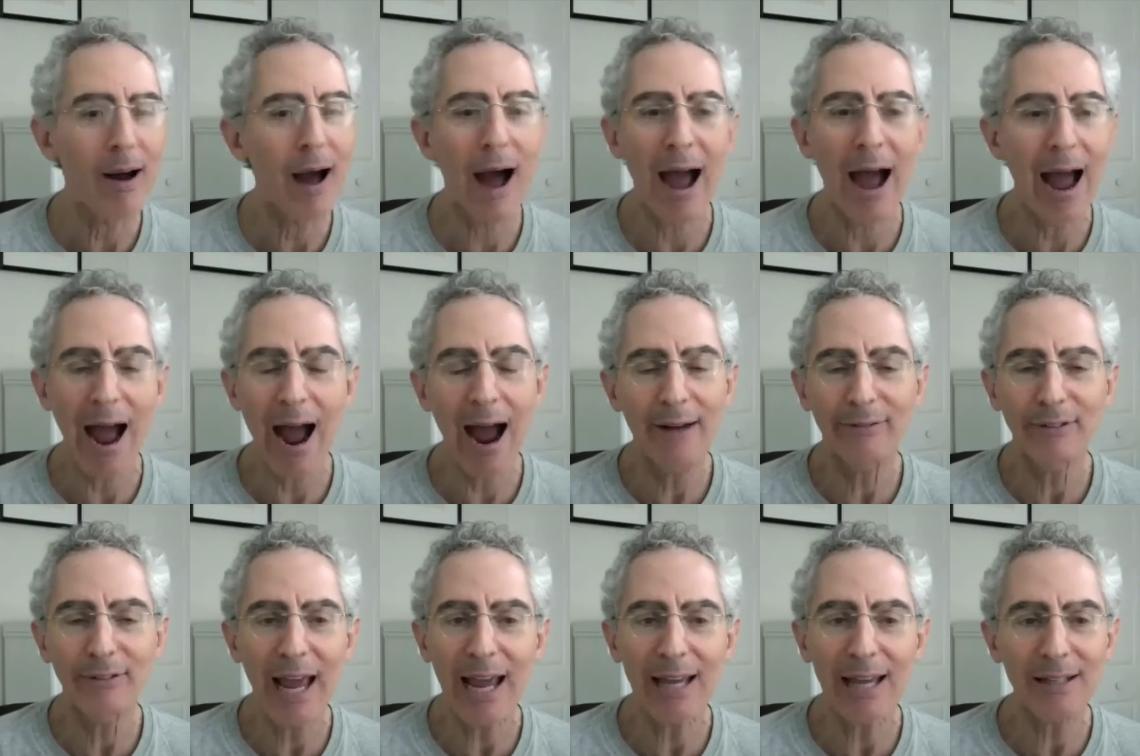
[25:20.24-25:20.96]
I have
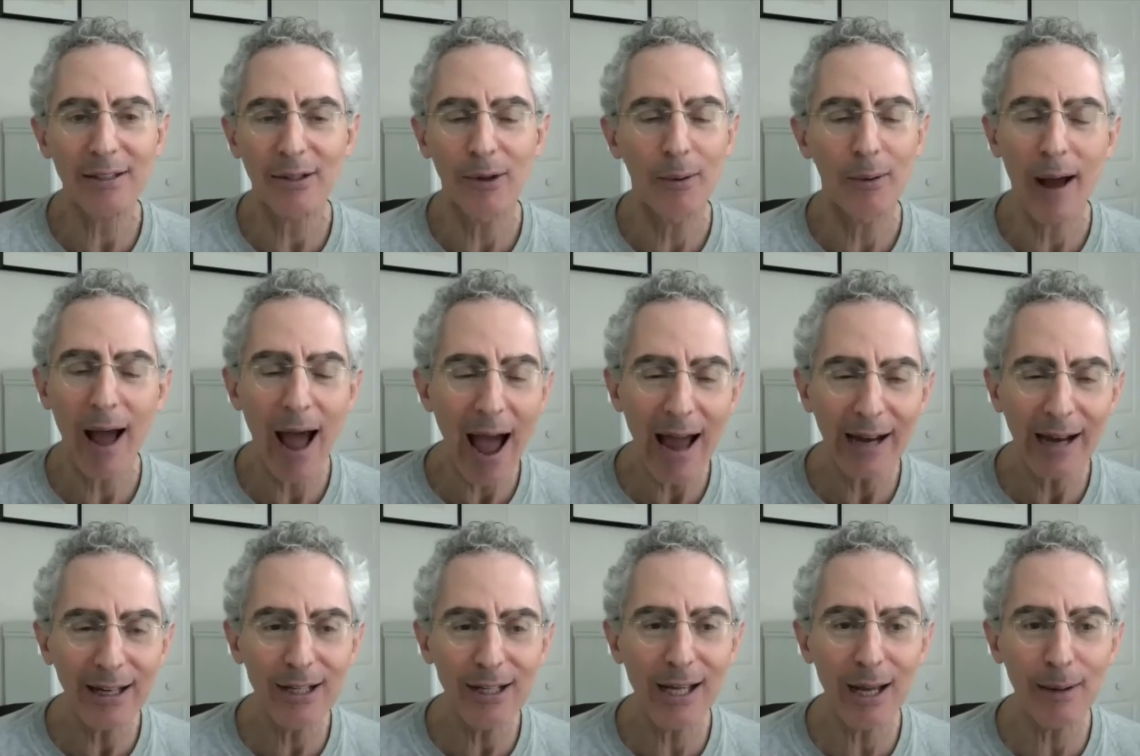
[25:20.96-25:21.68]
to ask, how
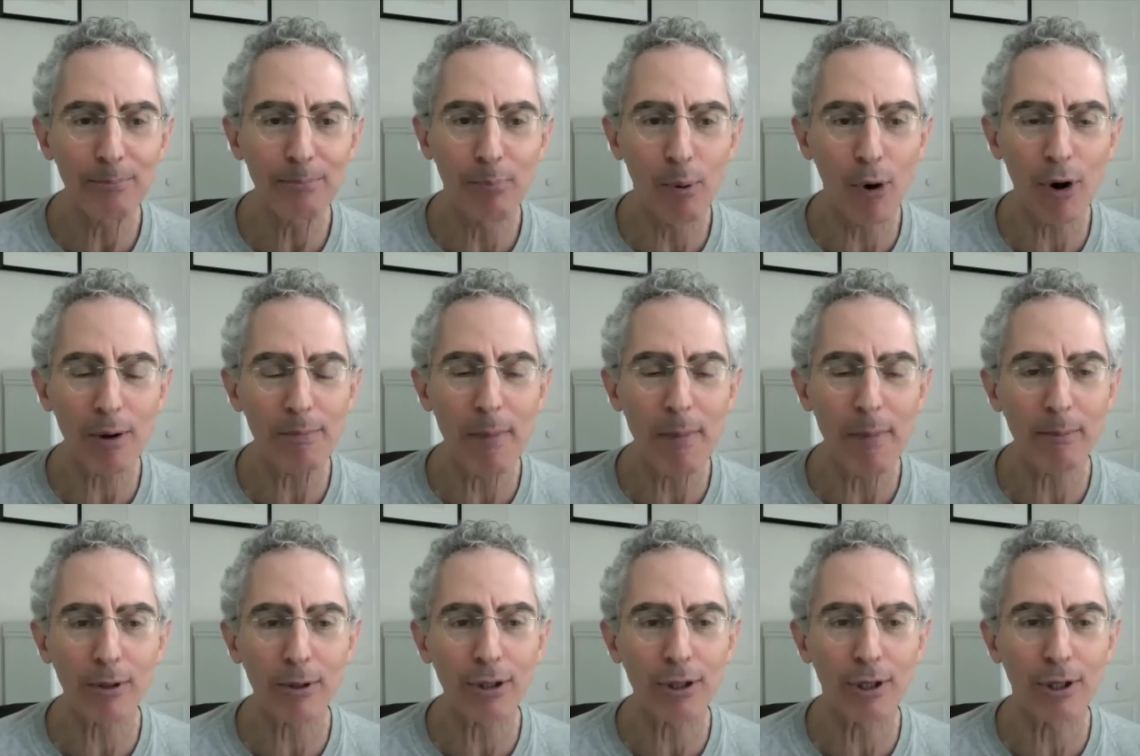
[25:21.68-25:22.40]
do you get board
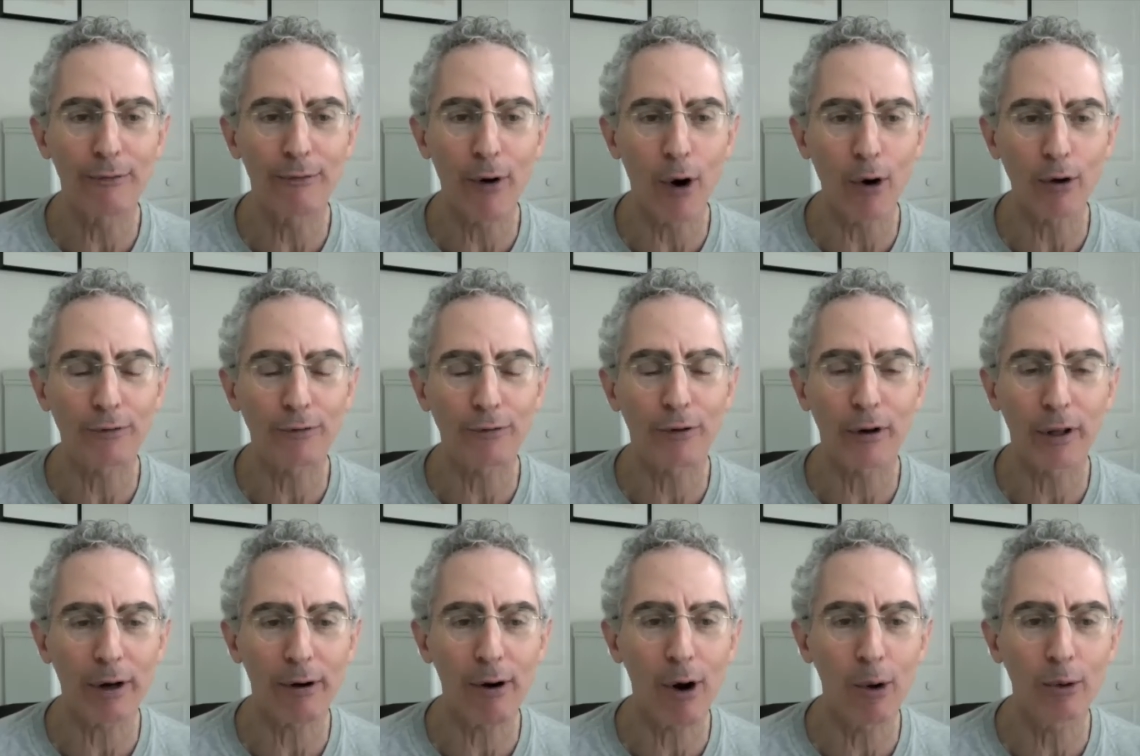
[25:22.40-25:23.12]
members to vote for
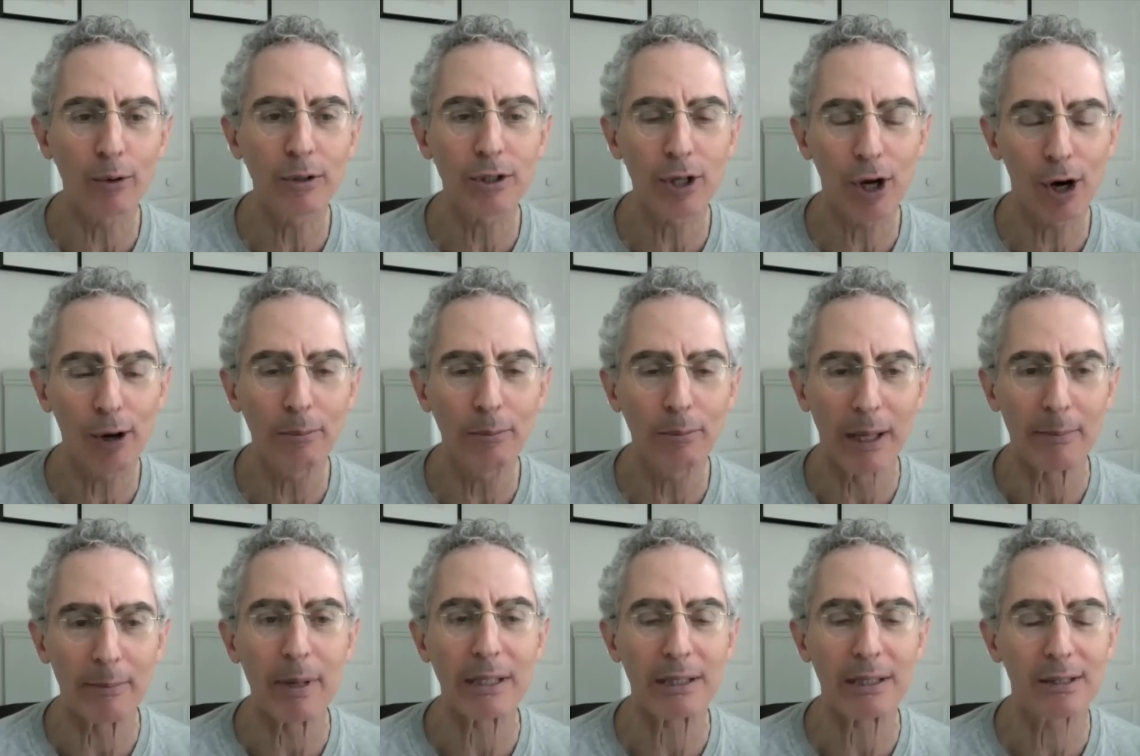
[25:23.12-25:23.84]
their own term
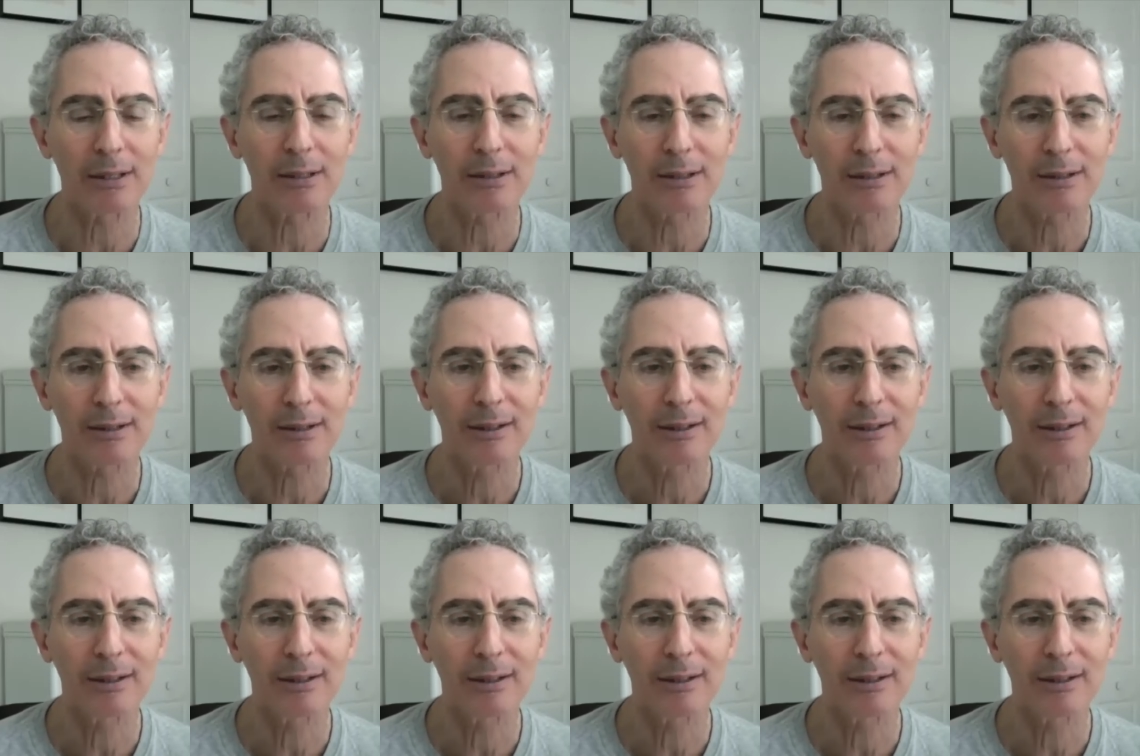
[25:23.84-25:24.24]
limits?